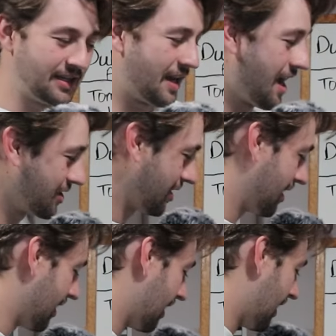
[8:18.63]
don't
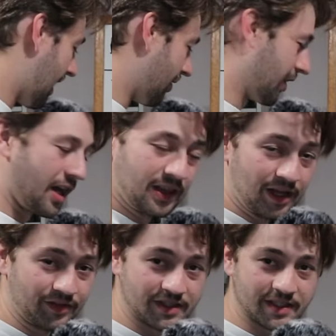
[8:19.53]
think I
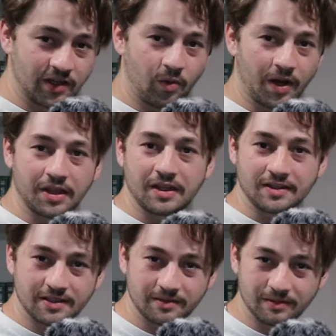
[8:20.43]
loved a single one of
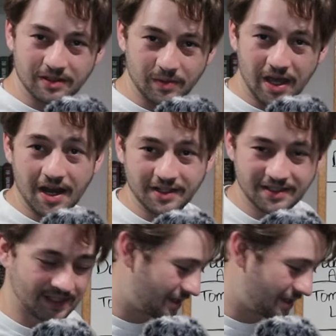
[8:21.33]
these, to be honest.